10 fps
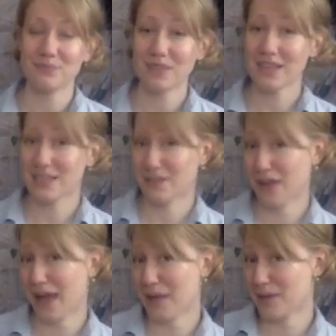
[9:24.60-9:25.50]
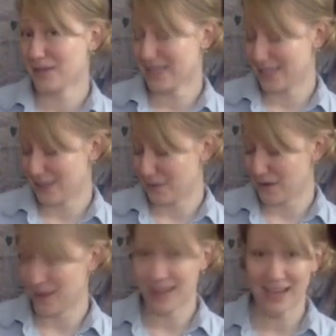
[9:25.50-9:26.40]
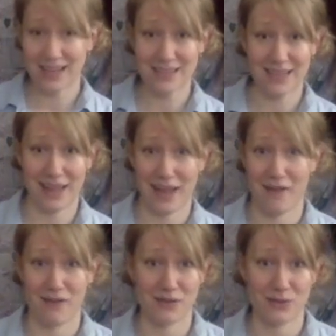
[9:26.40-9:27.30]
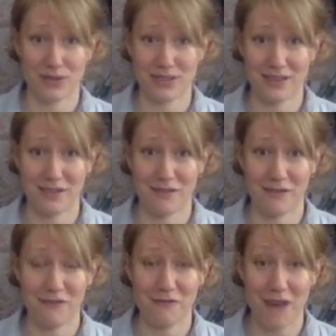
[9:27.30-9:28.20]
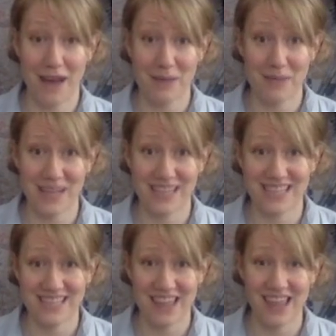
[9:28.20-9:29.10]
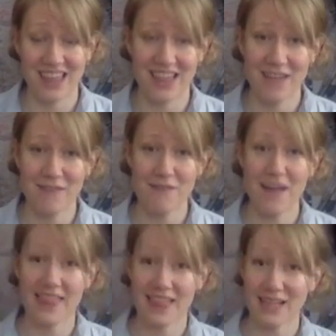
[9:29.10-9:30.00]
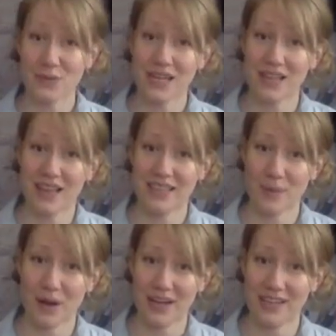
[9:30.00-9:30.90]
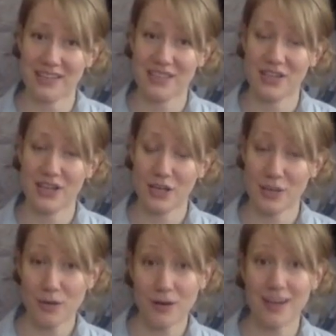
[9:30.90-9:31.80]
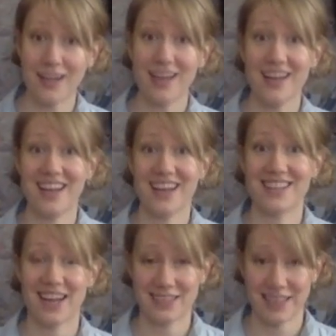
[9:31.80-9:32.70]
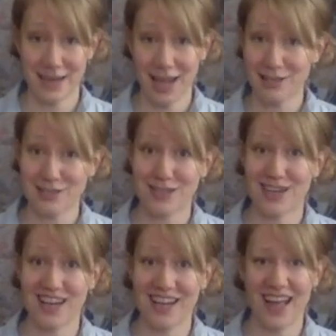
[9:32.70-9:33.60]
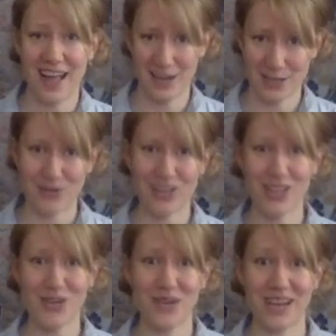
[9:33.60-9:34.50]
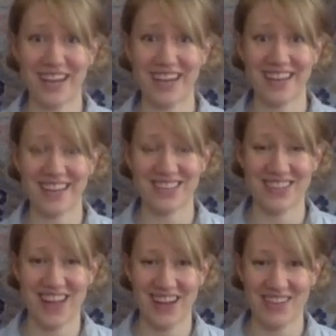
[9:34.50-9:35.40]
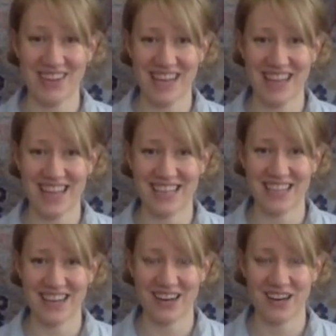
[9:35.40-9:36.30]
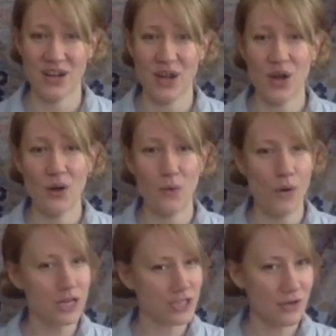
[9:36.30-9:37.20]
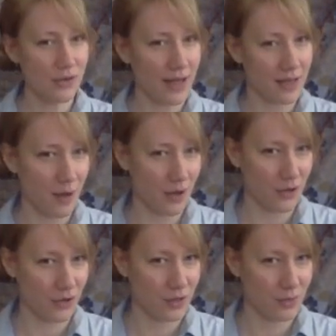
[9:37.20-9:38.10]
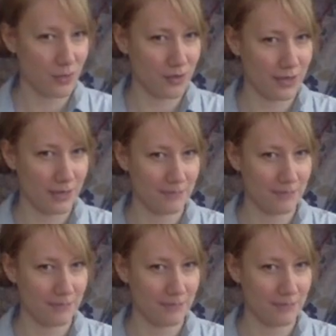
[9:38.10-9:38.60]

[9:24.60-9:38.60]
Different animals eat different things and they have all sorts of fun places that they live. And that's what he likes about his community is that it's in nature and it's really unique. There's a lot of unique things there. What do you like about your community?